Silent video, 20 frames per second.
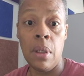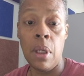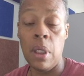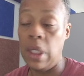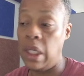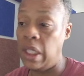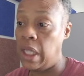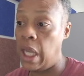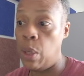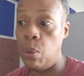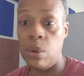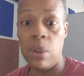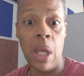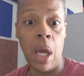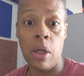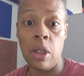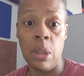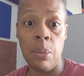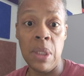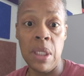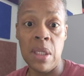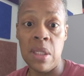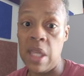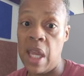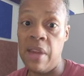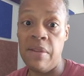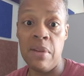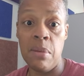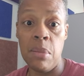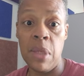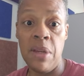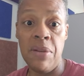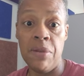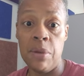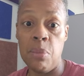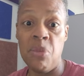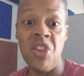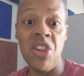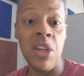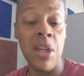and that they were not going to be saving me
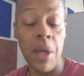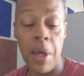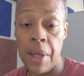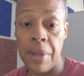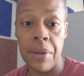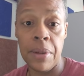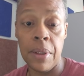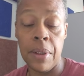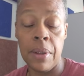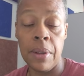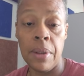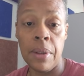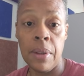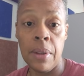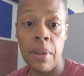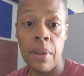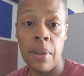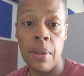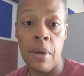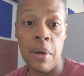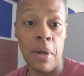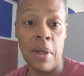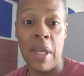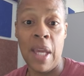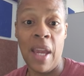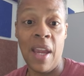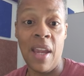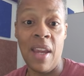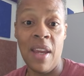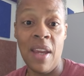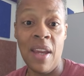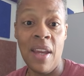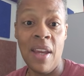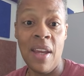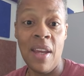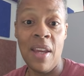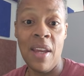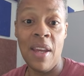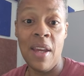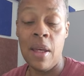from nothing. Okay.
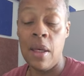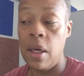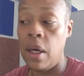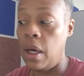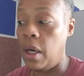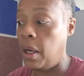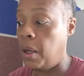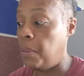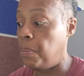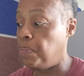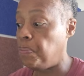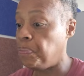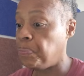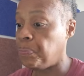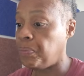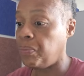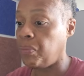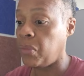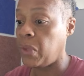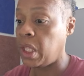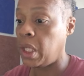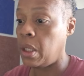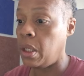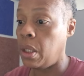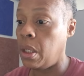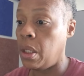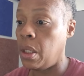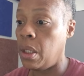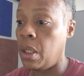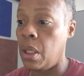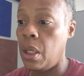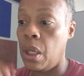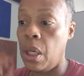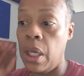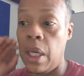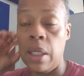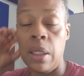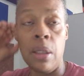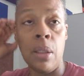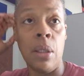
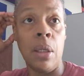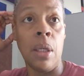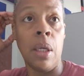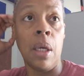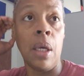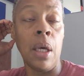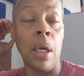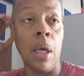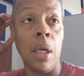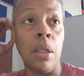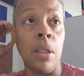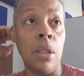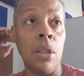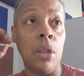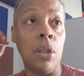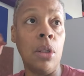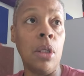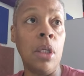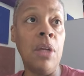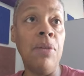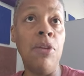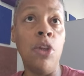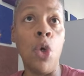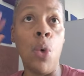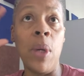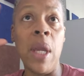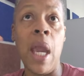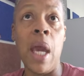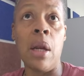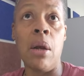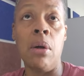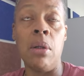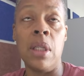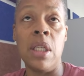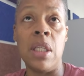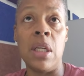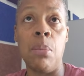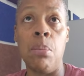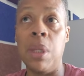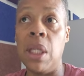And even though we had all
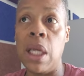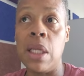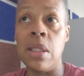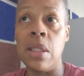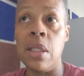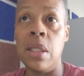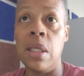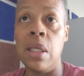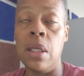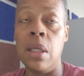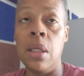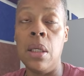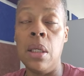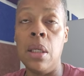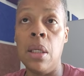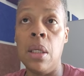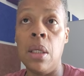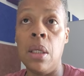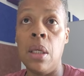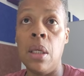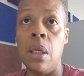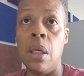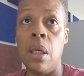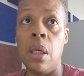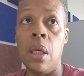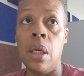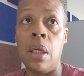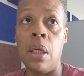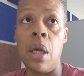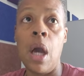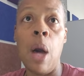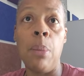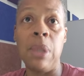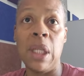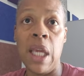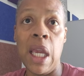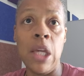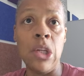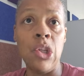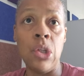this complexity and
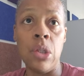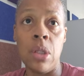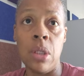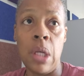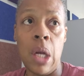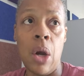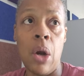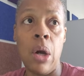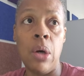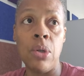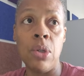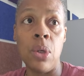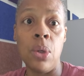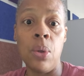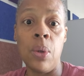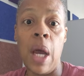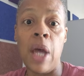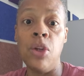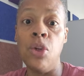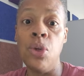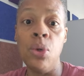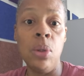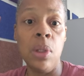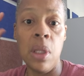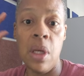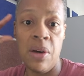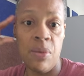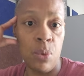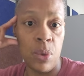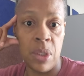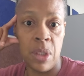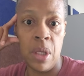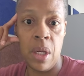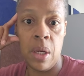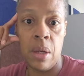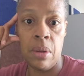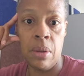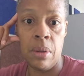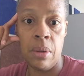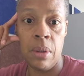complications in our household, I knew love was
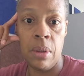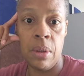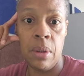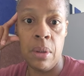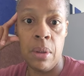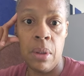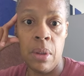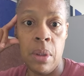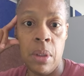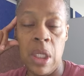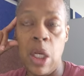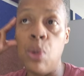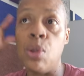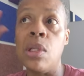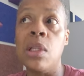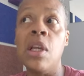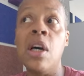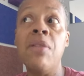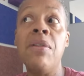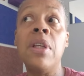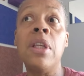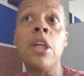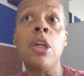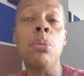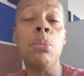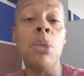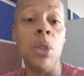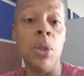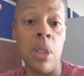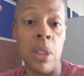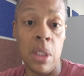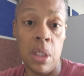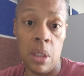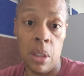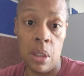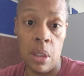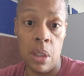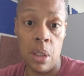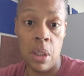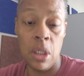there. There was love in the
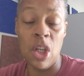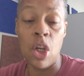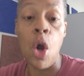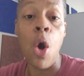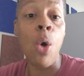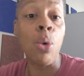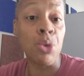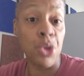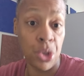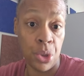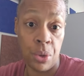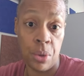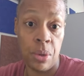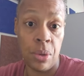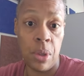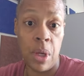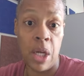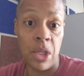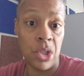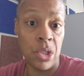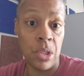community, in the culture, I